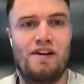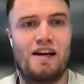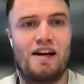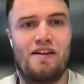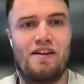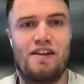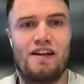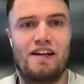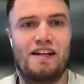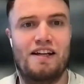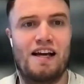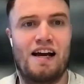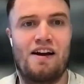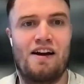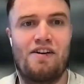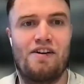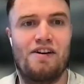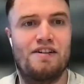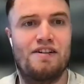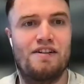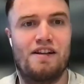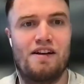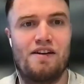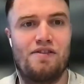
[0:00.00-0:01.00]
out their
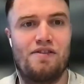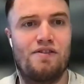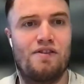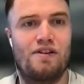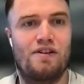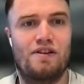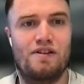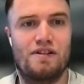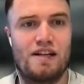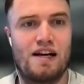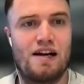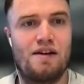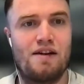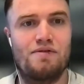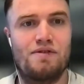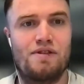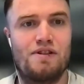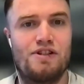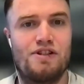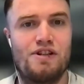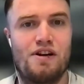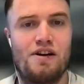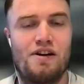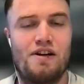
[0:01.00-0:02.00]
garage and they would do it because that was the
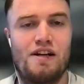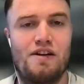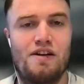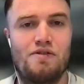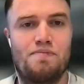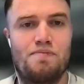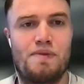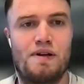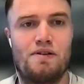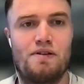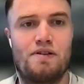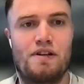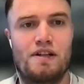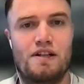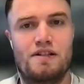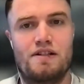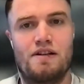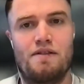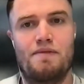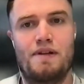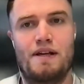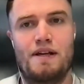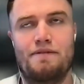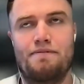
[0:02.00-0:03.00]
journey. It was building
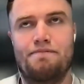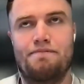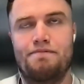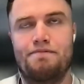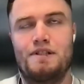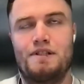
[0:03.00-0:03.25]
something.